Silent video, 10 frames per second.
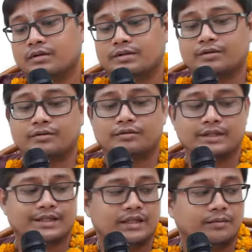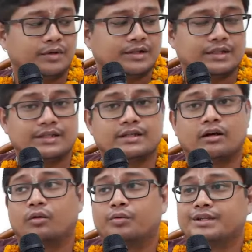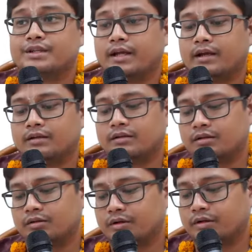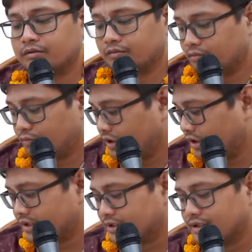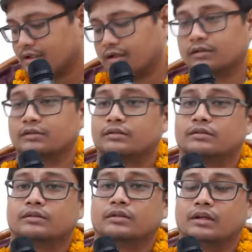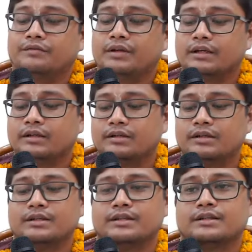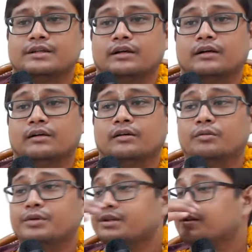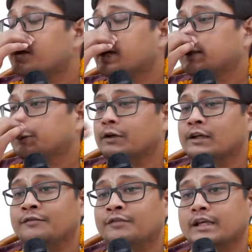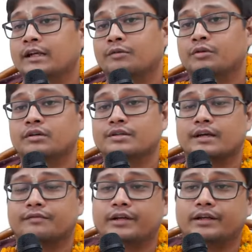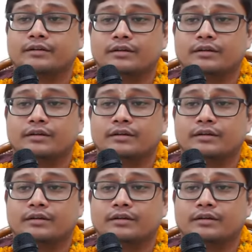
So disturbances are always there. We as living entities are always trying to alleviate our suffering.